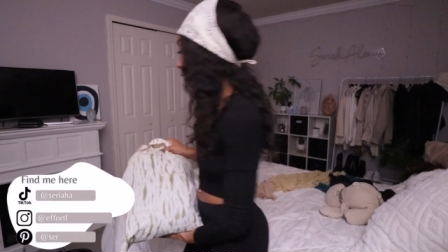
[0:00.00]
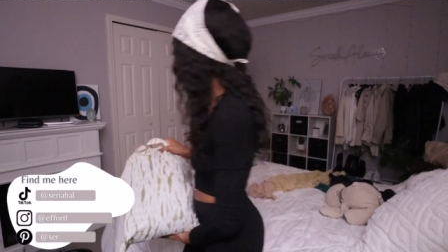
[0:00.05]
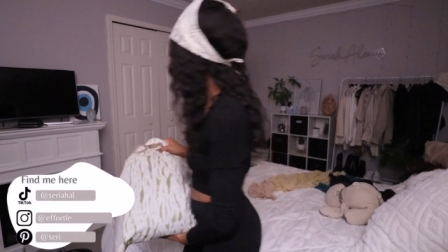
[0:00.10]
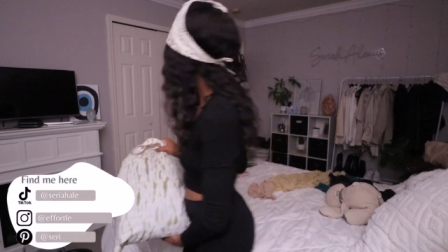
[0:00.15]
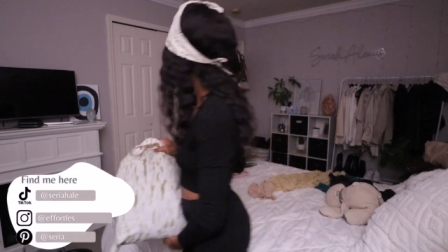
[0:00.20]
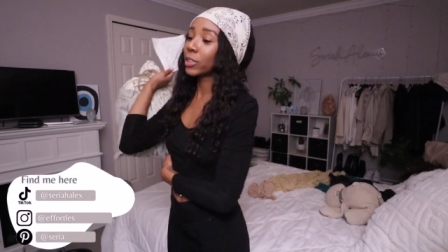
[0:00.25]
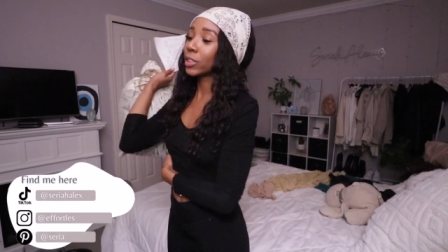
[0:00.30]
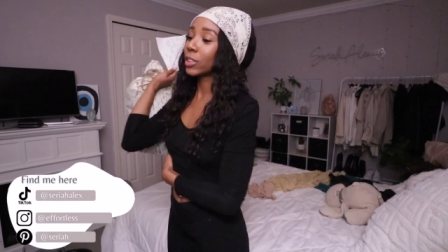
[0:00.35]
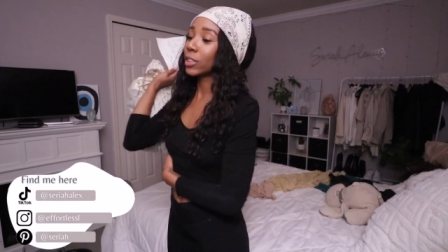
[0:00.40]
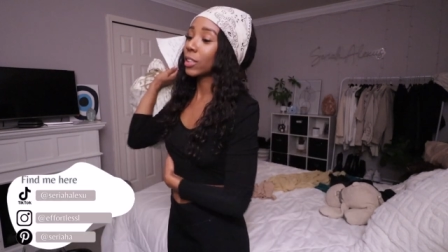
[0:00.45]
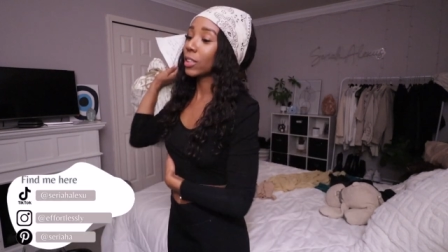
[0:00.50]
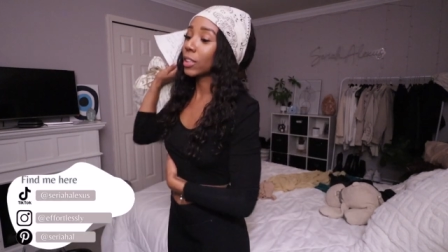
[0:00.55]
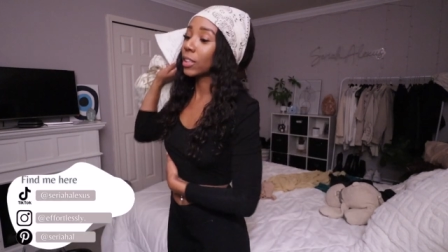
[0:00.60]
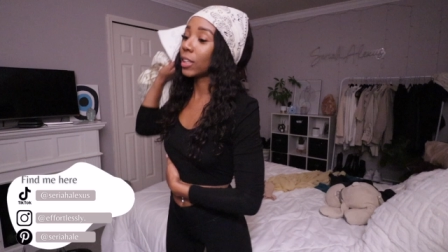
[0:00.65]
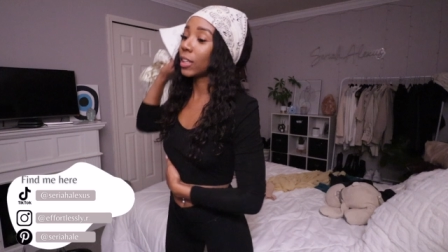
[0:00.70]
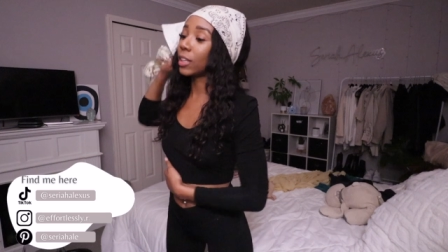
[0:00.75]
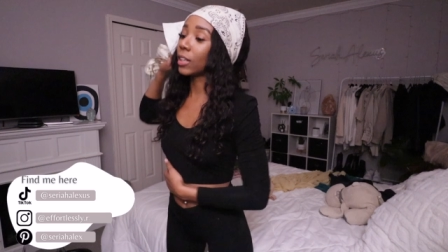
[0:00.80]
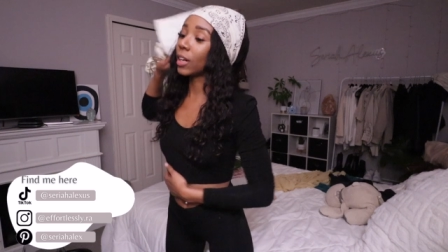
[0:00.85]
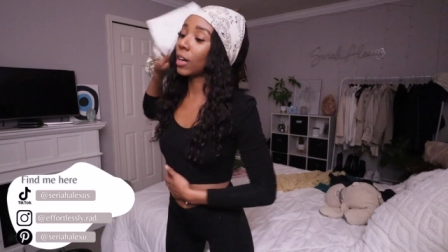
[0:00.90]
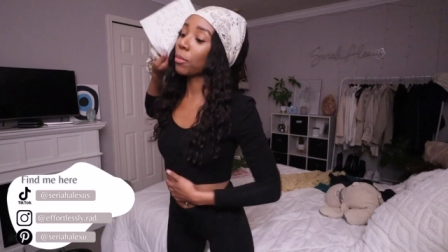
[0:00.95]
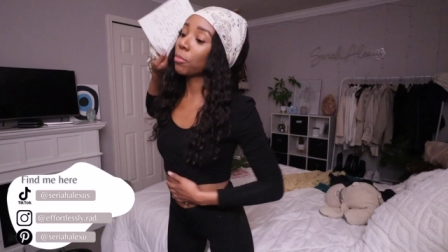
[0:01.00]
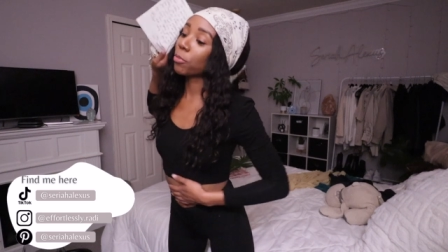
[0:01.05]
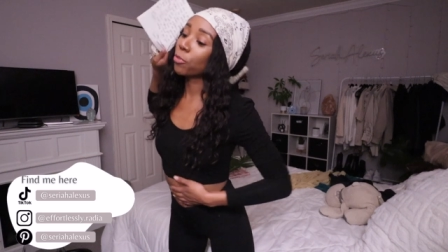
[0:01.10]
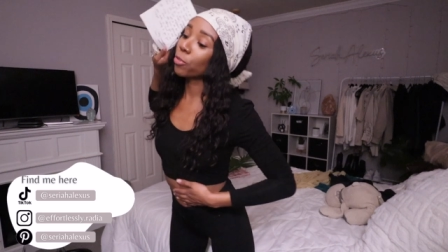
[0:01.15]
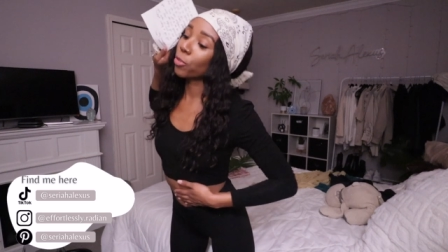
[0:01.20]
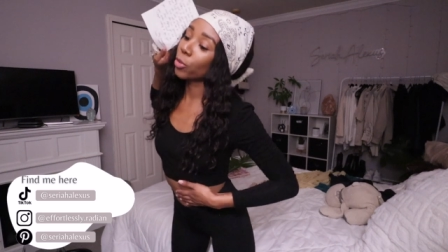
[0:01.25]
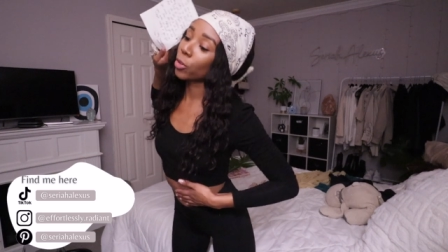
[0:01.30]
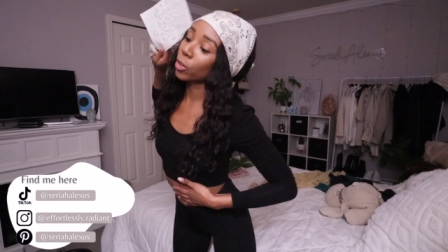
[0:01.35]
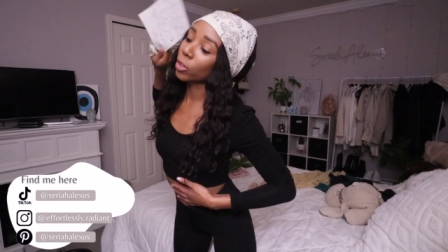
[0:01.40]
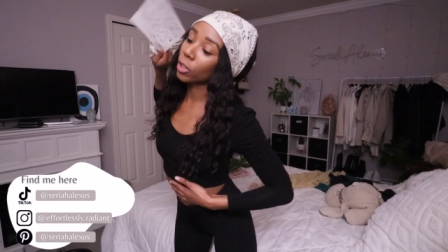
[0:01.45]
I'm just gonna clean up
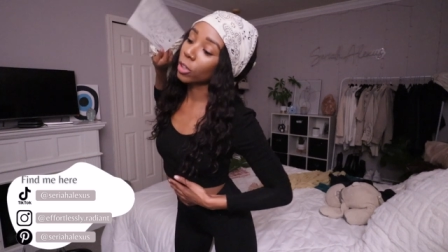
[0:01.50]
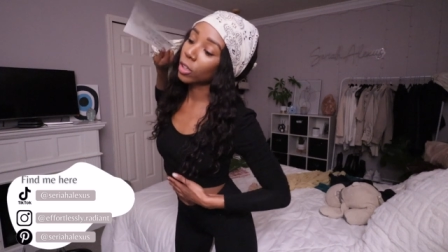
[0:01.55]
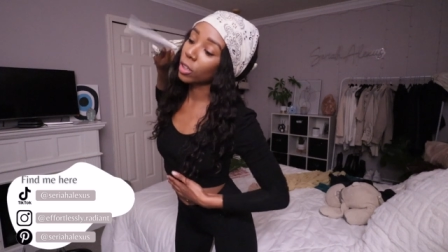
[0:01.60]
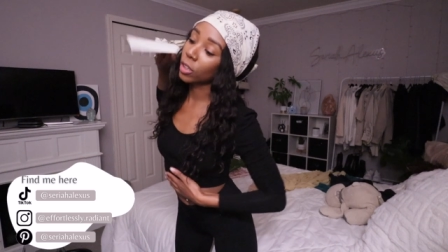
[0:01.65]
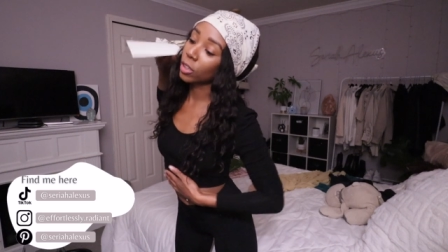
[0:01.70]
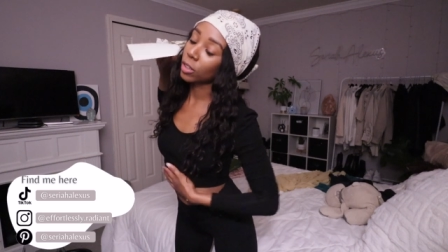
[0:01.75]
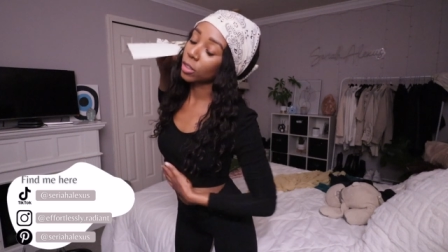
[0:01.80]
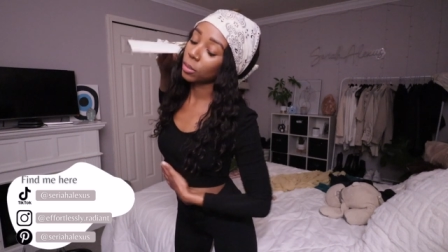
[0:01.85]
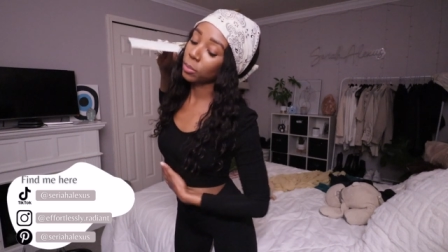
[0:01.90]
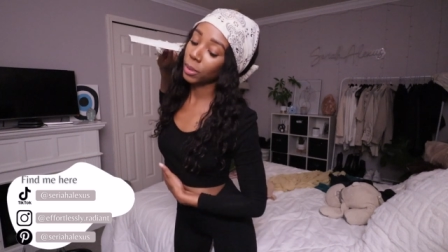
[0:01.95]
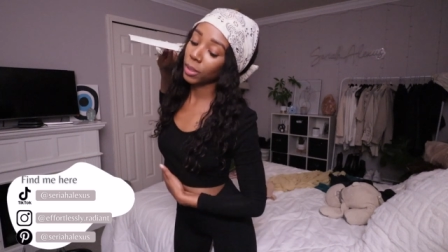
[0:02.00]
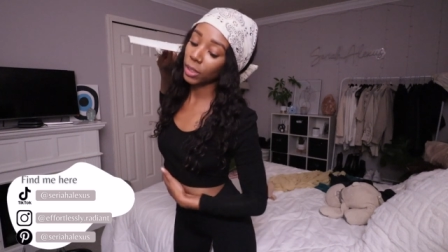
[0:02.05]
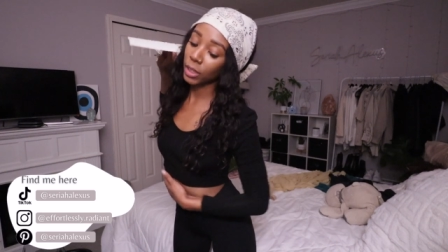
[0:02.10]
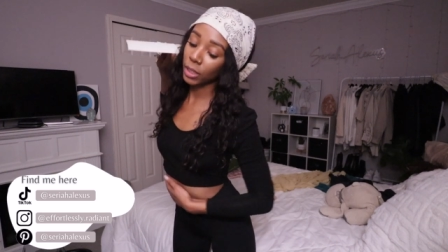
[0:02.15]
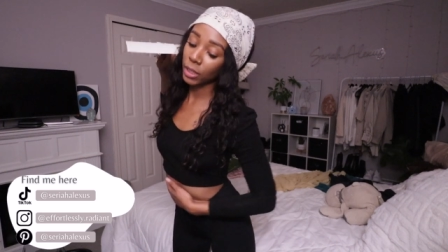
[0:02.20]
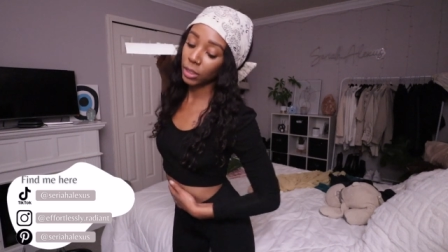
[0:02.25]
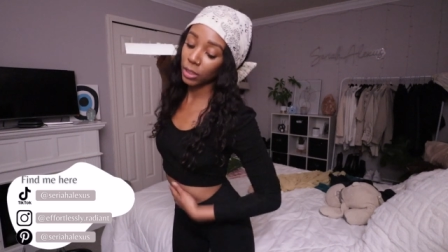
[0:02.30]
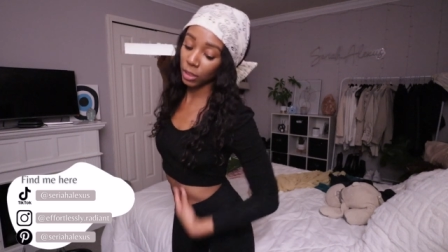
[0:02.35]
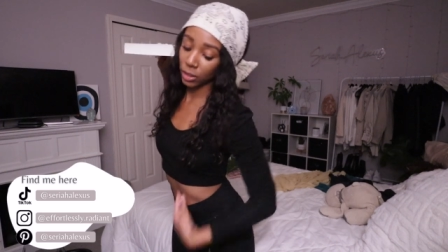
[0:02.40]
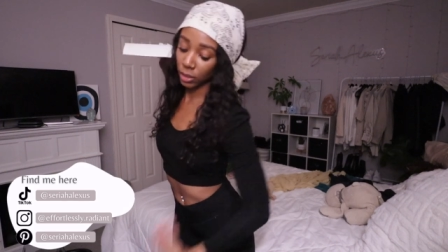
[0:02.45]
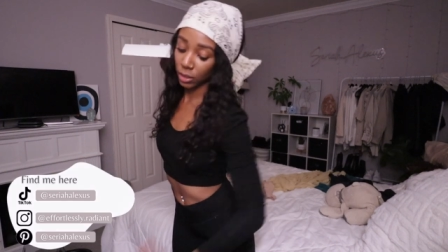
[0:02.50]
for about like